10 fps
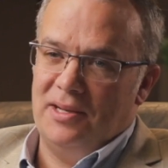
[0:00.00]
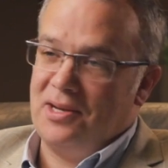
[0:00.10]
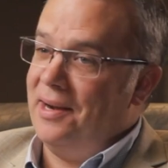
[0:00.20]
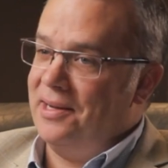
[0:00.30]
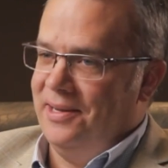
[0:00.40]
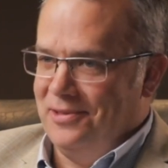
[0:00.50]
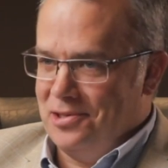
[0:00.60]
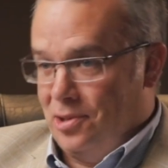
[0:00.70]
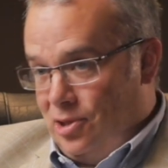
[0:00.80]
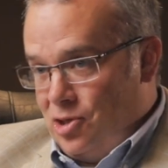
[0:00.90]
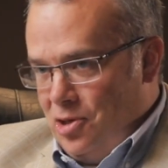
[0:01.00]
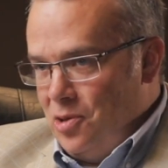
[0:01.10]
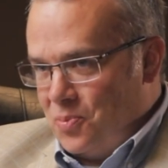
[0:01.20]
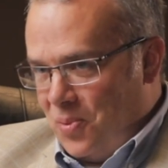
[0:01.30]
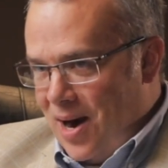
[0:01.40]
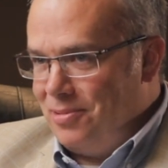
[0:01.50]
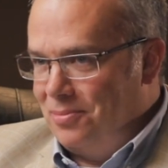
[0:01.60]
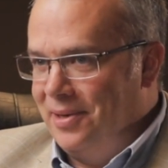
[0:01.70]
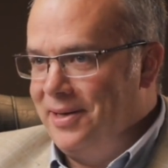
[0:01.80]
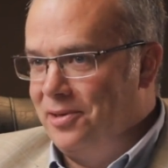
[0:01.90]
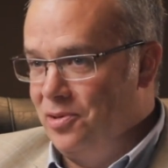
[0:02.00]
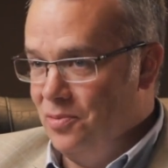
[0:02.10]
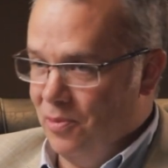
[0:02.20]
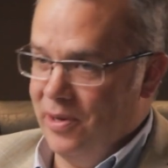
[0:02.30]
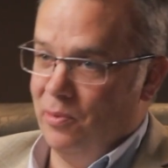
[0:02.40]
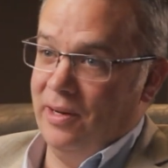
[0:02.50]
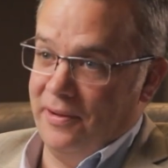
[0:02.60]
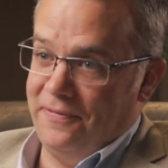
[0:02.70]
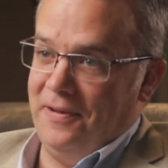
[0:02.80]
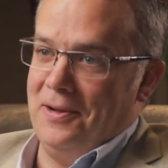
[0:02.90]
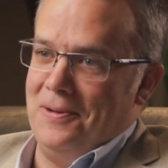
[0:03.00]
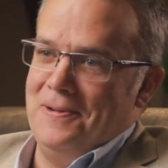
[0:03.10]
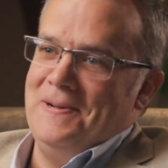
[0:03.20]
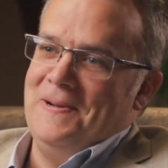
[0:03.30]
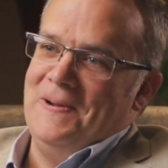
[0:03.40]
It's kind of given us an excuse probably to do what we really feel.